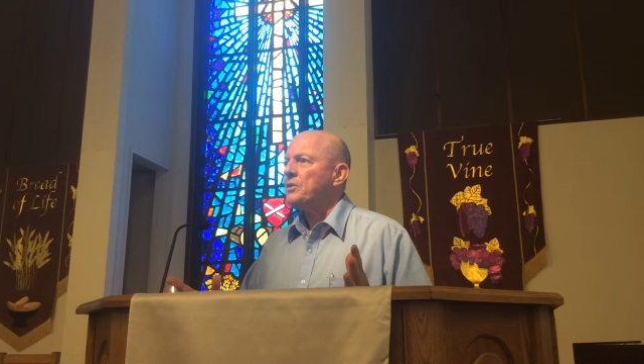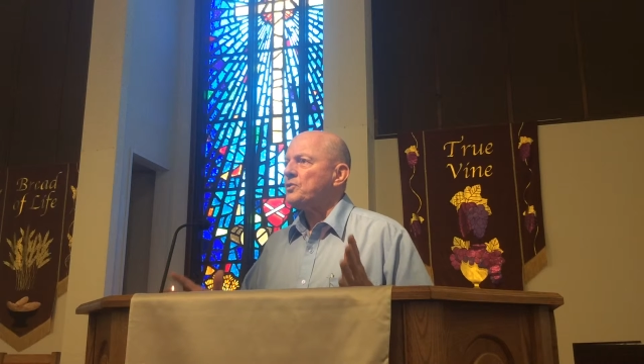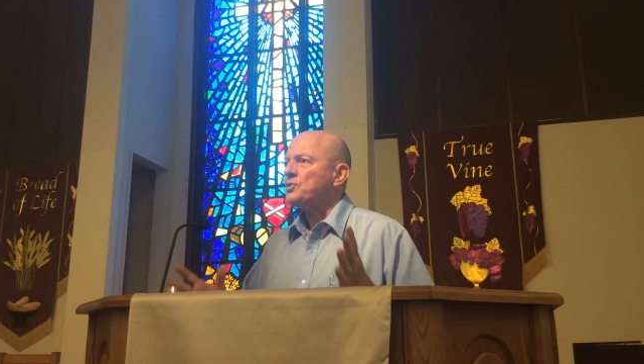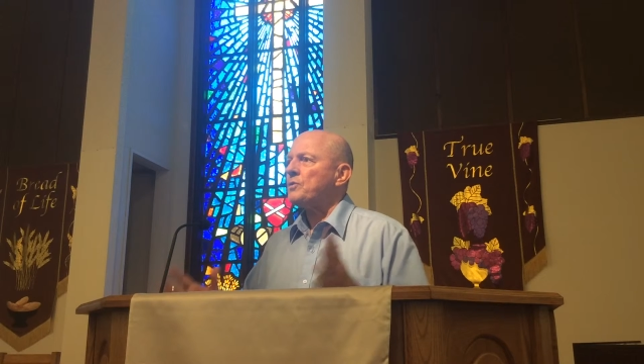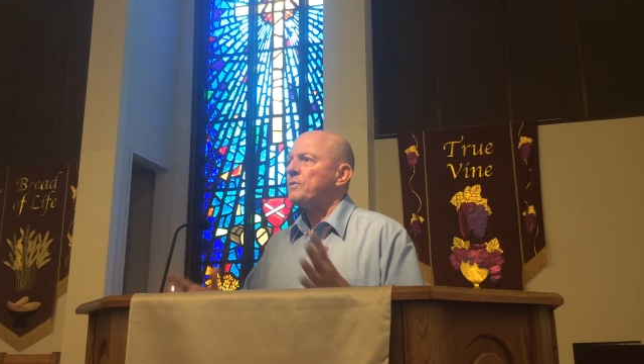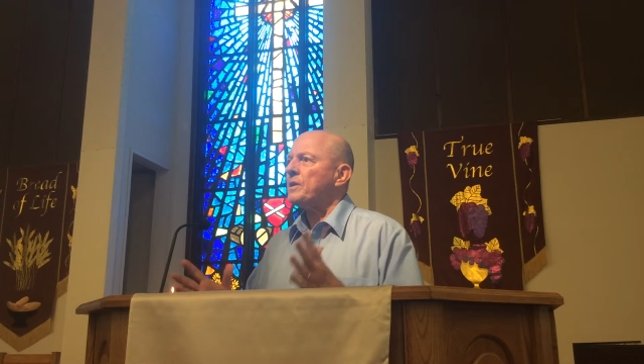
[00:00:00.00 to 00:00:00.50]

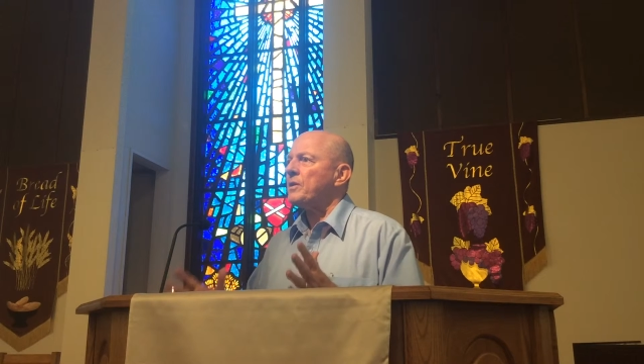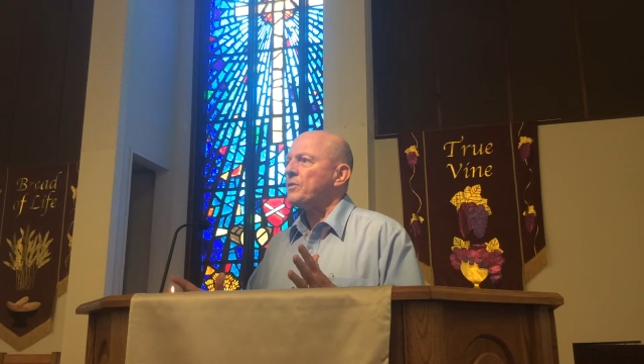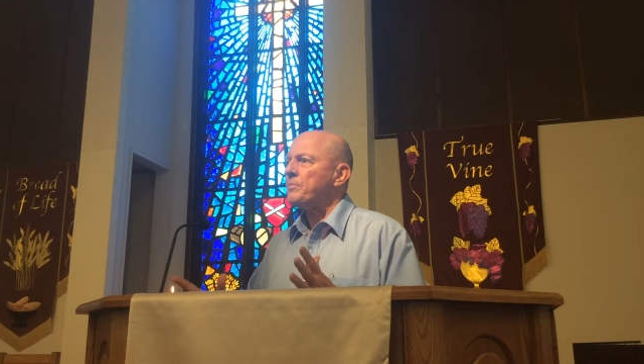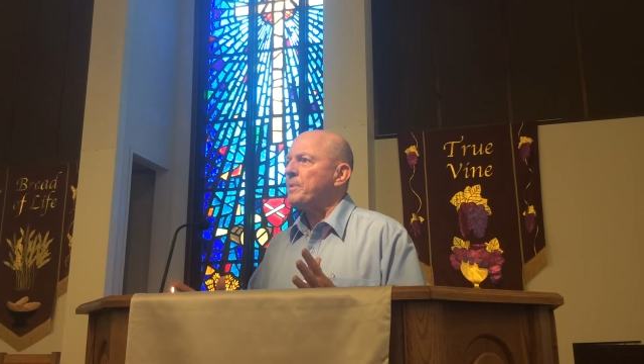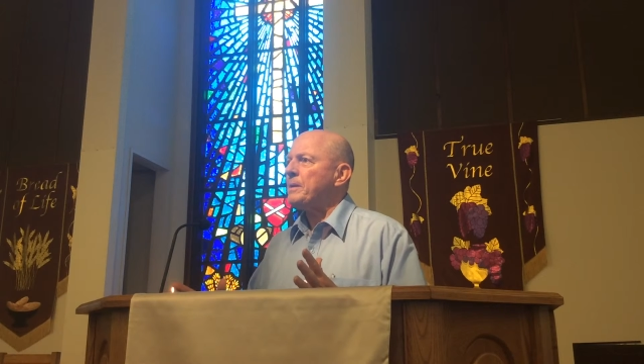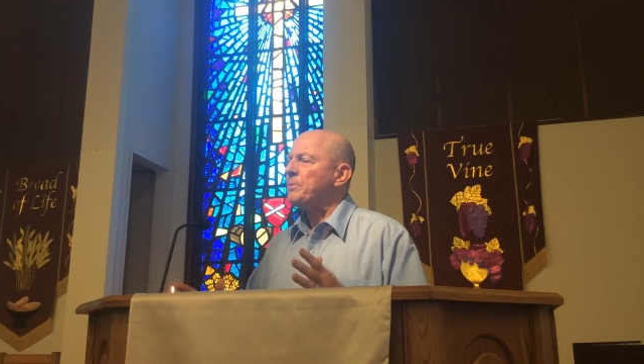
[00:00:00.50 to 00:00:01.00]
serving
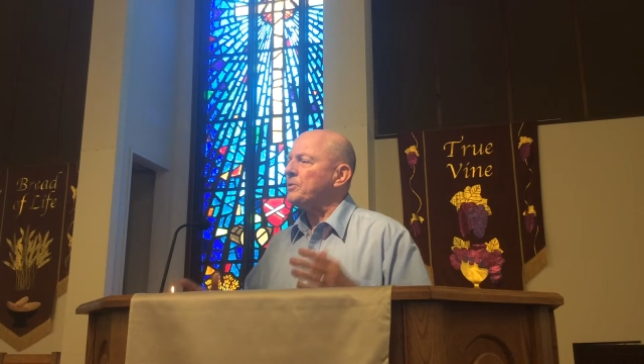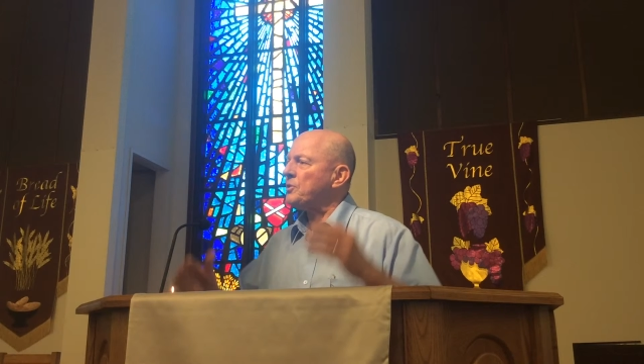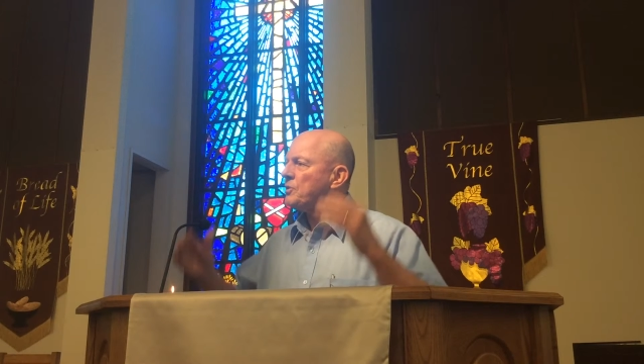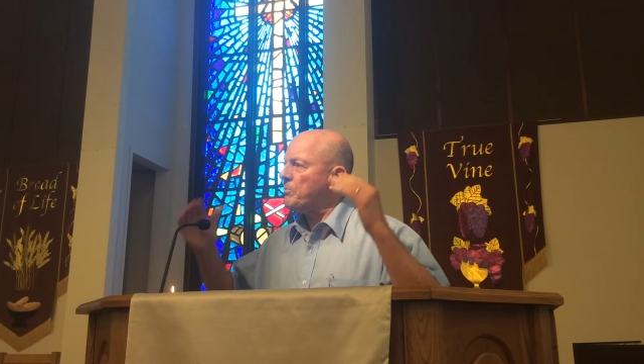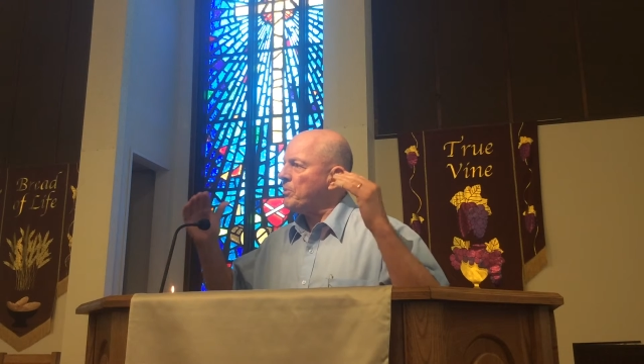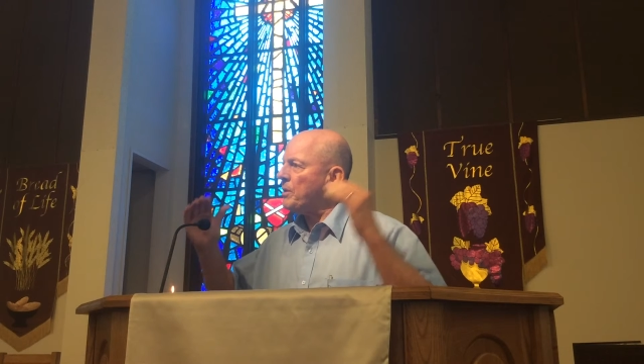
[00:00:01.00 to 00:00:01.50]
other people
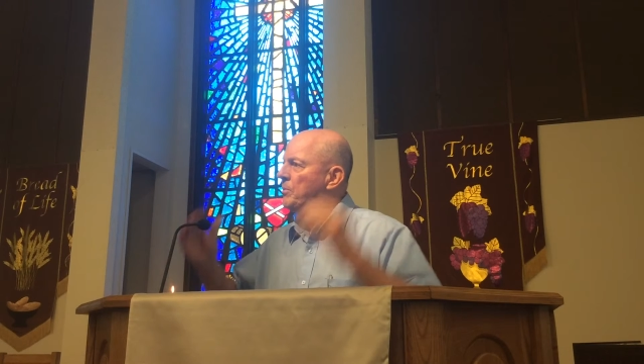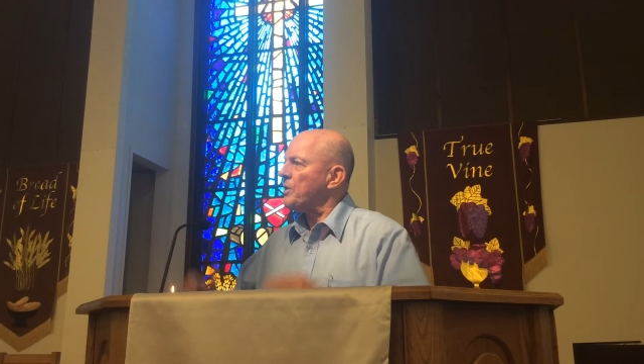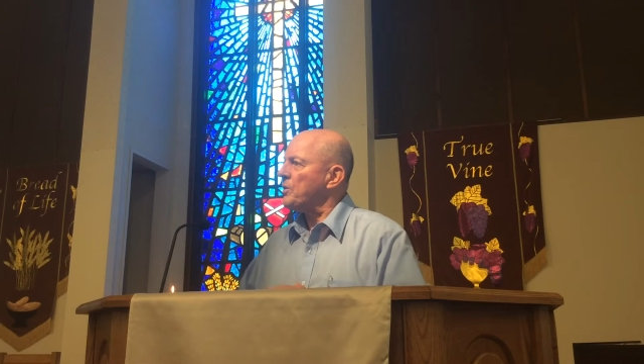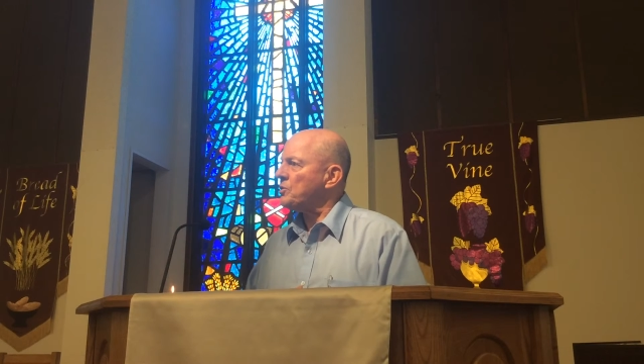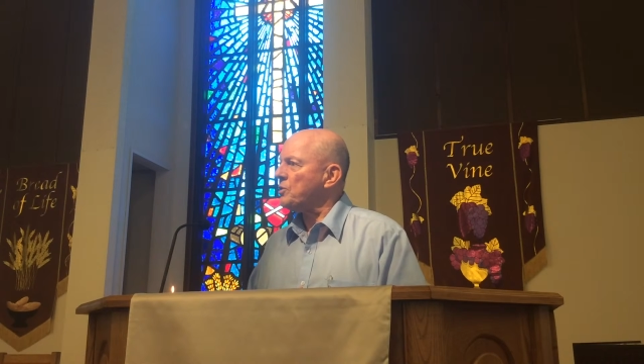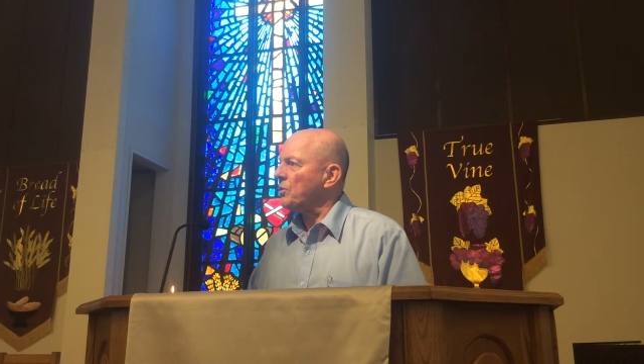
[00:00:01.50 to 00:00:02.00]
to the point where
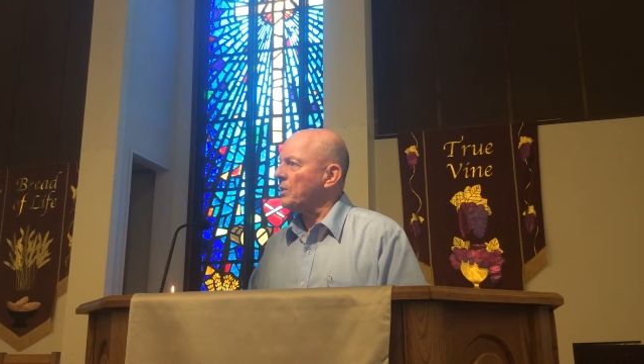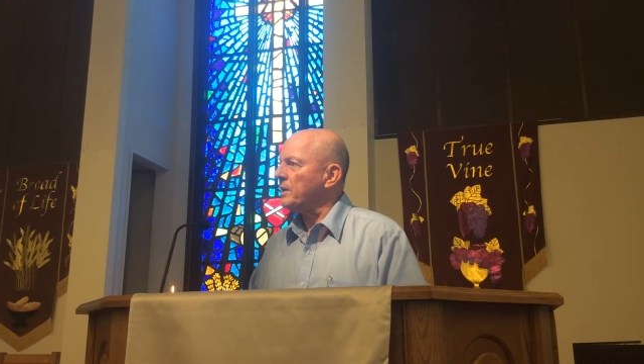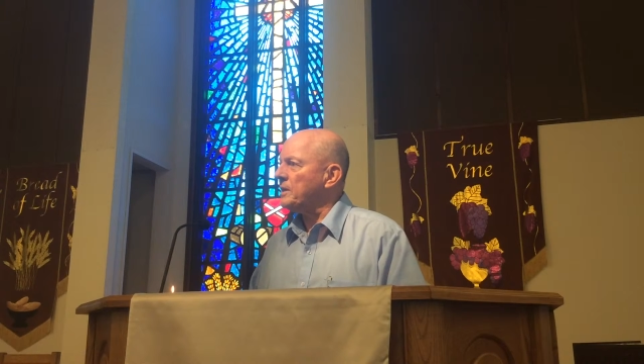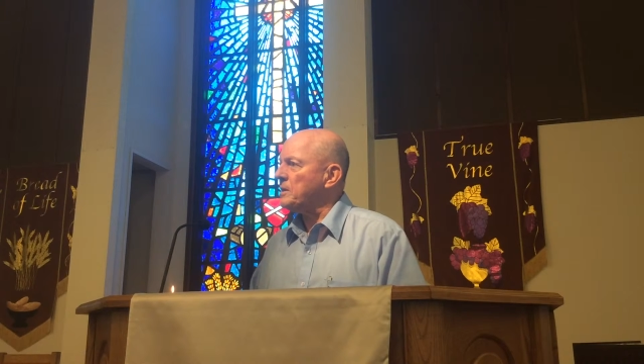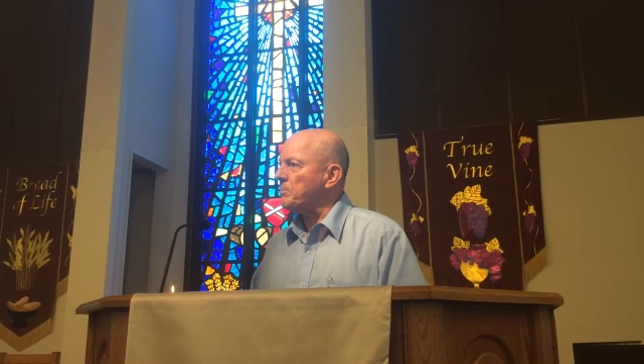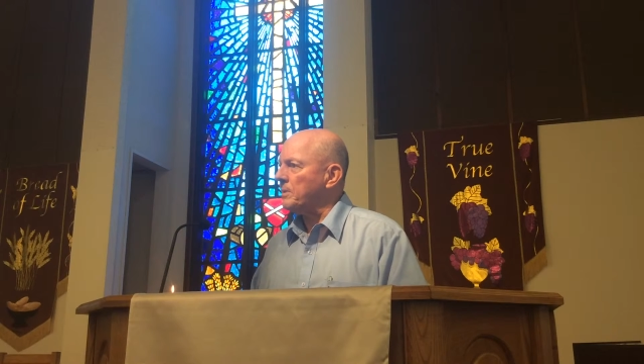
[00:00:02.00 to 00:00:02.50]
you're
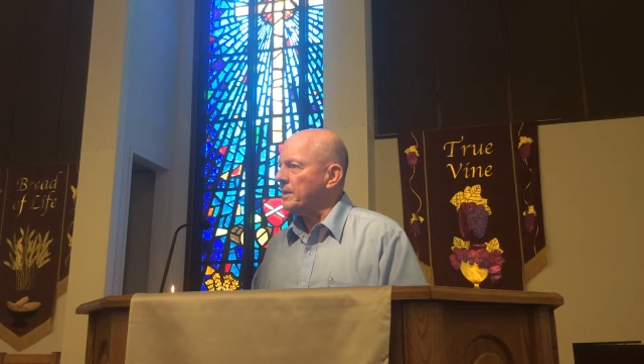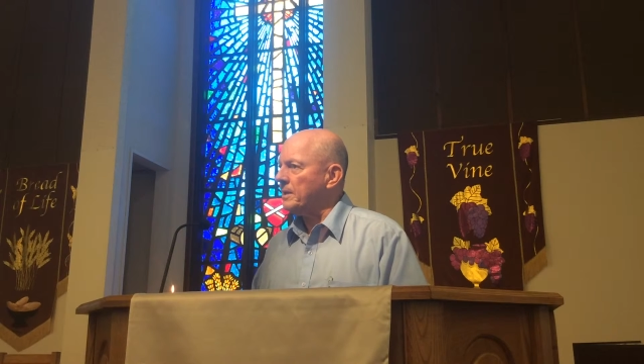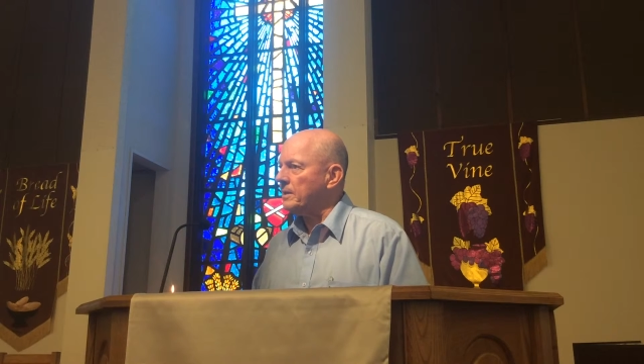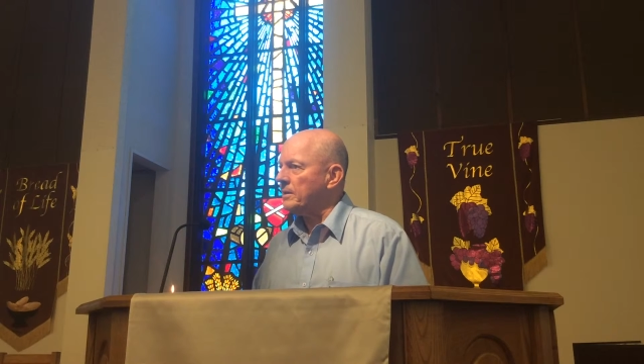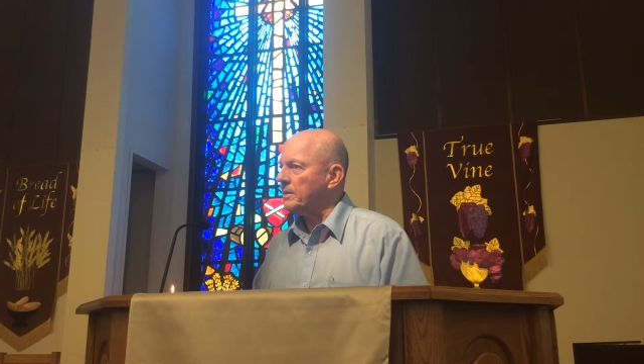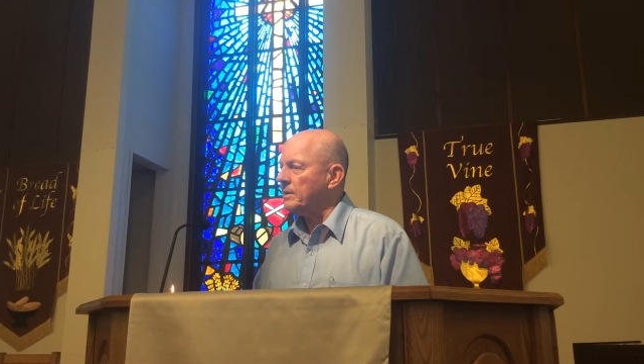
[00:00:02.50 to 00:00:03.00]
totally
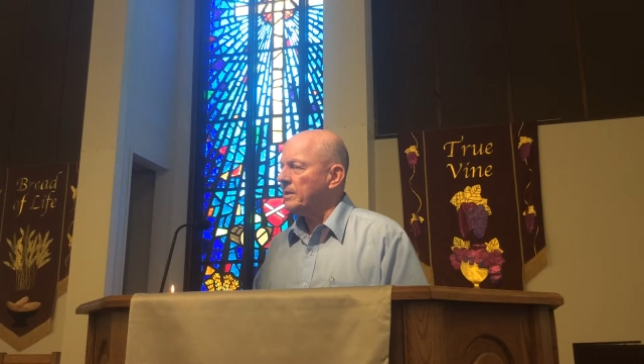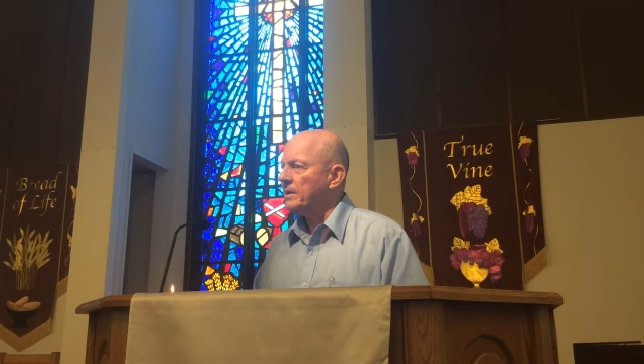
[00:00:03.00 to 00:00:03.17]
depleted.